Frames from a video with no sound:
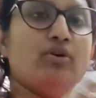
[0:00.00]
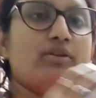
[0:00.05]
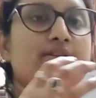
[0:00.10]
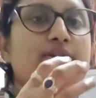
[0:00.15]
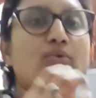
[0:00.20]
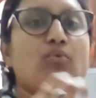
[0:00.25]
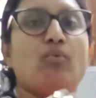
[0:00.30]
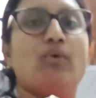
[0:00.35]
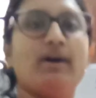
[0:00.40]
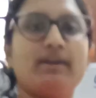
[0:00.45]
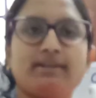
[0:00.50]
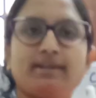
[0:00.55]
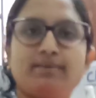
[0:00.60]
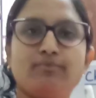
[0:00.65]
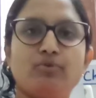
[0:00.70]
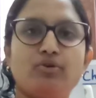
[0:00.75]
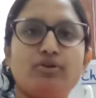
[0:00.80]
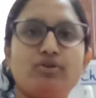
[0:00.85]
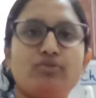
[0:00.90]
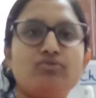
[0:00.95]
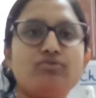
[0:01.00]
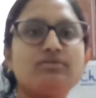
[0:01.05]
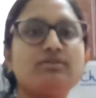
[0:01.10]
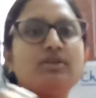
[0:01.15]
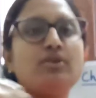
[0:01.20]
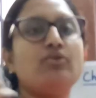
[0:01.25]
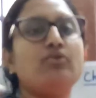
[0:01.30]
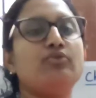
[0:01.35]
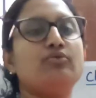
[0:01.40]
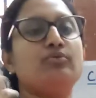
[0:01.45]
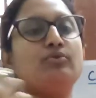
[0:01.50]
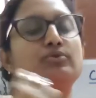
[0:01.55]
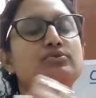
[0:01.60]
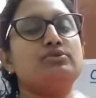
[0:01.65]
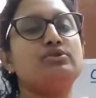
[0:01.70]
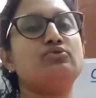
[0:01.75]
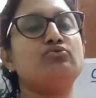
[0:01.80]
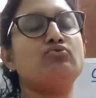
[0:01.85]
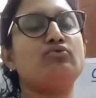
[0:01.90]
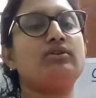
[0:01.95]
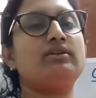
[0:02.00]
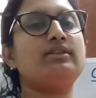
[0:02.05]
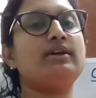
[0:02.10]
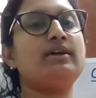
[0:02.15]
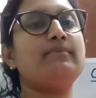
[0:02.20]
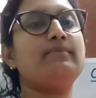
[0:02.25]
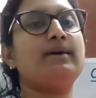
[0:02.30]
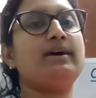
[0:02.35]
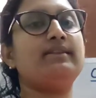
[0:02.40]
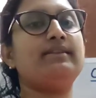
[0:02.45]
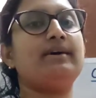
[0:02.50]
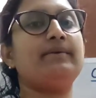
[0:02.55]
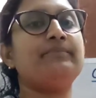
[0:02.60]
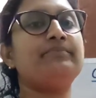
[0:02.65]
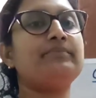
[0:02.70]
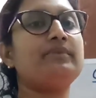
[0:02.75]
or the water molecules goes together by the